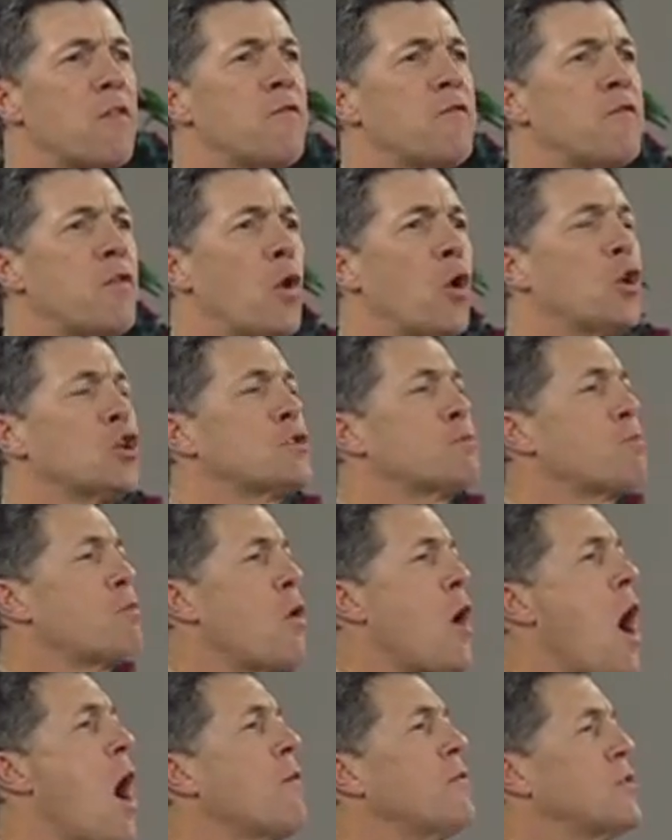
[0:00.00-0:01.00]
first
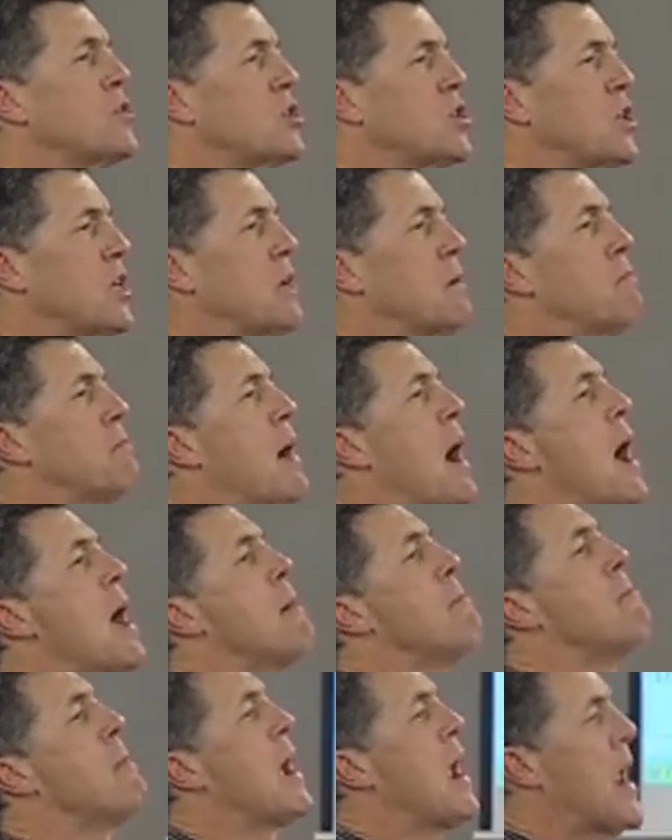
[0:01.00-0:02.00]
prophecy by
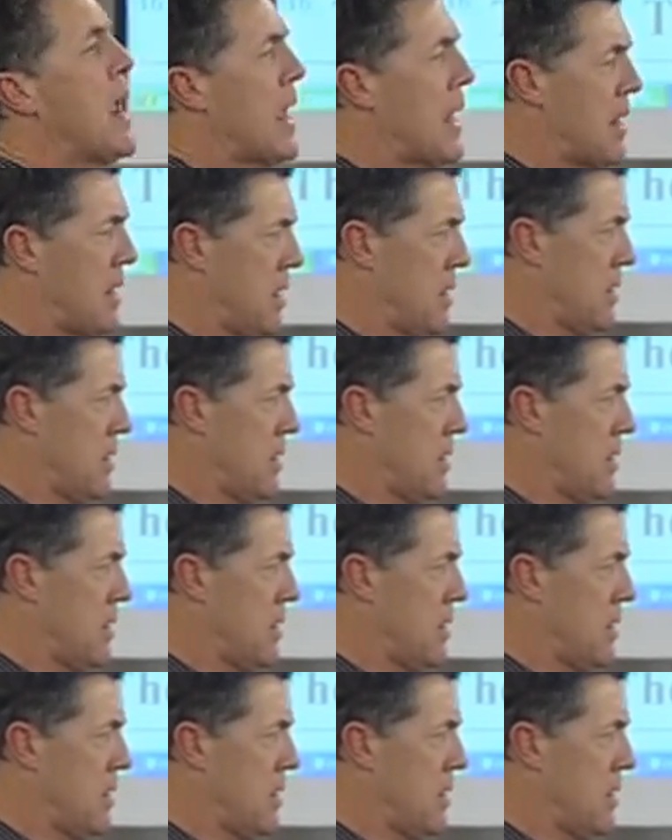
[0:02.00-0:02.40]
man,